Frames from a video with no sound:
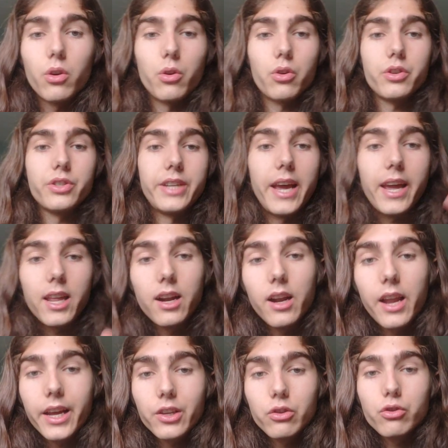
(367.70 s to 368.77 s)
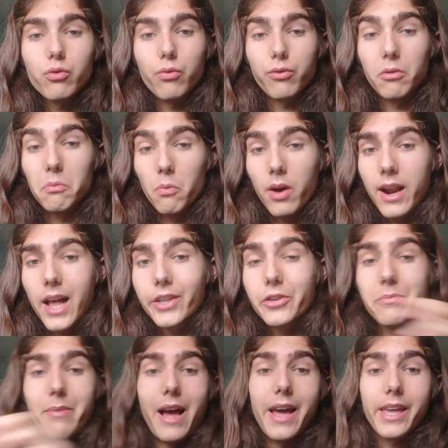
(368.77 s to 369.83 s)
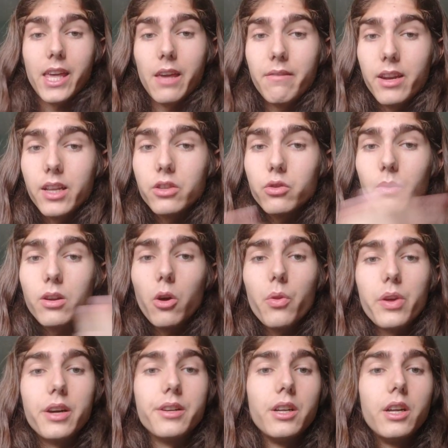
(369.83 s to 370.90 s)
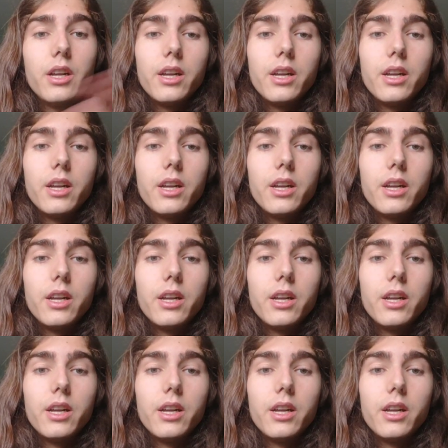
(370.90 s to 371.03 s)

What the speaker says: or taking electrons from one atom and giving it to another.